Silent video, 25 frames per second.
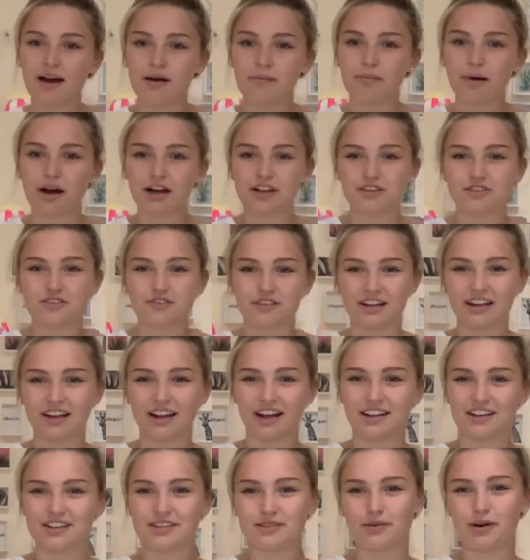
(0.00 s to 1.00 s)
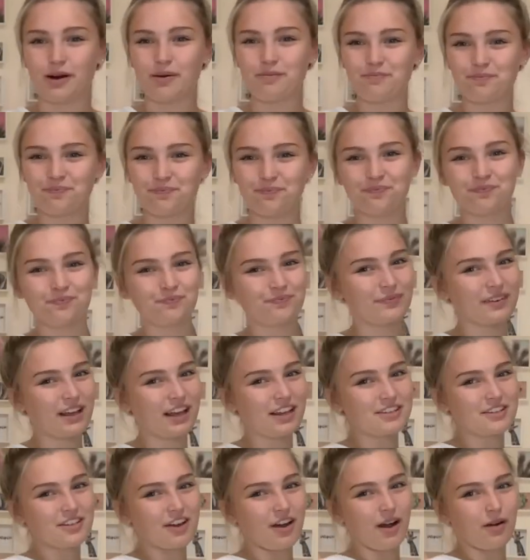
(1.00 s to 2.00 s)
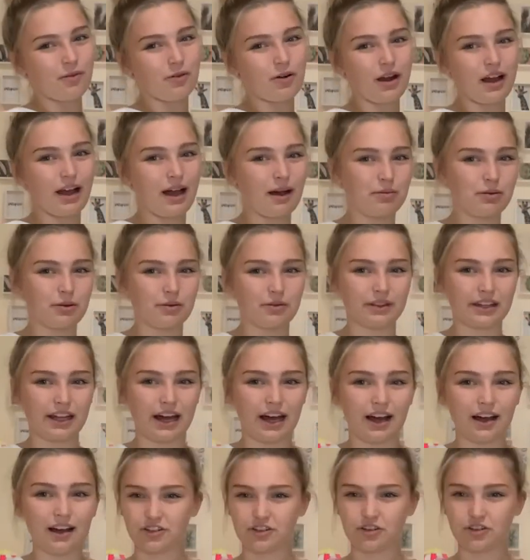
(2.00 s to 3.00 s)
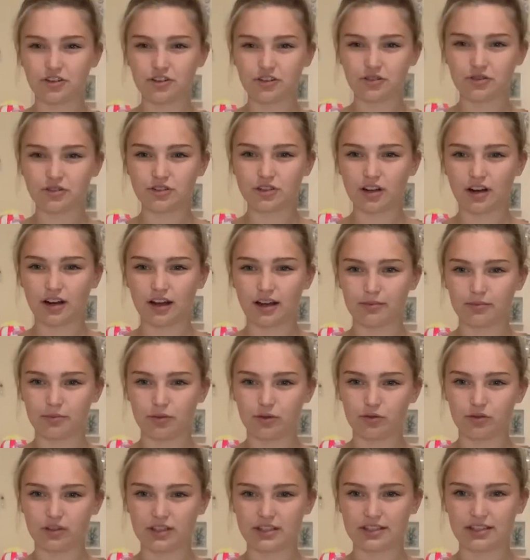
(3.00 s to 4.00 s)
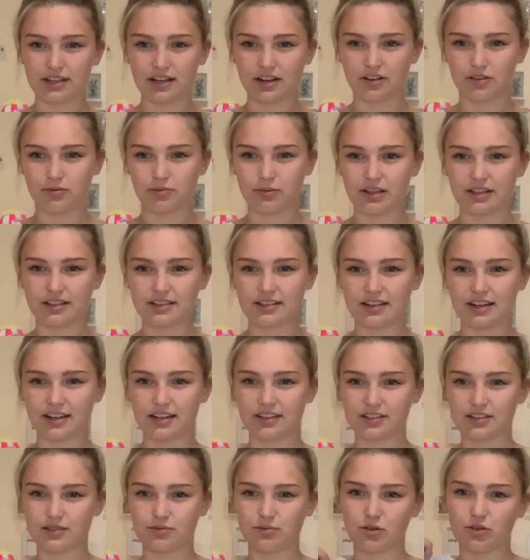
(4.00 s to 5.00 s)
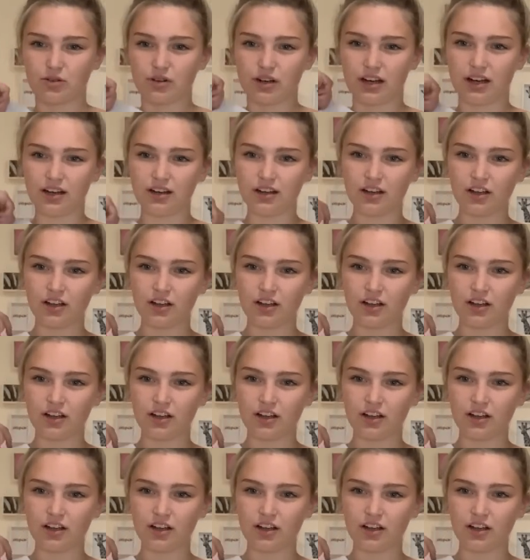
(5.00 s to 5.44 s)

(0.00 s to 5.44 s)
But I do really like this one, so I'm quite happy with that. You could also like pull this down to make the slit smaller,